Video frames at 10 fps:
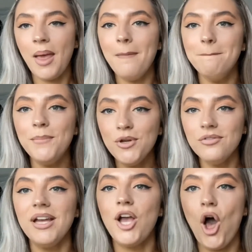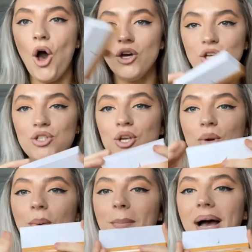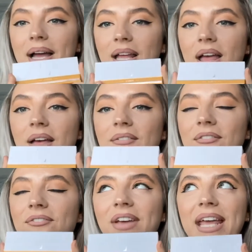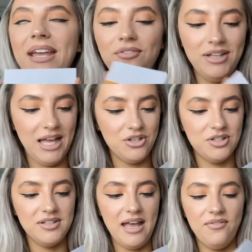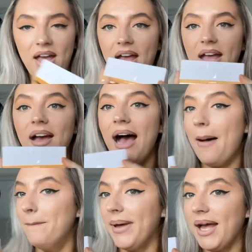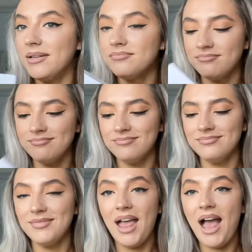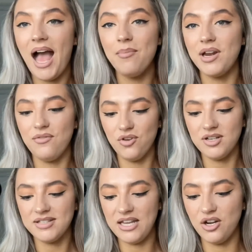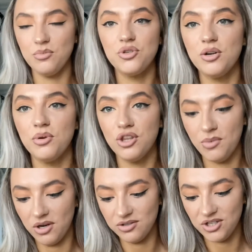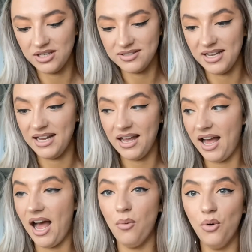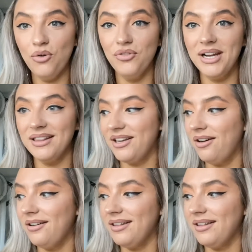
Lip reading: Moving on to my favourite lashes ever, Amber. I'm not even going to say that, I'm just going to put them on so you can see how unreal they are.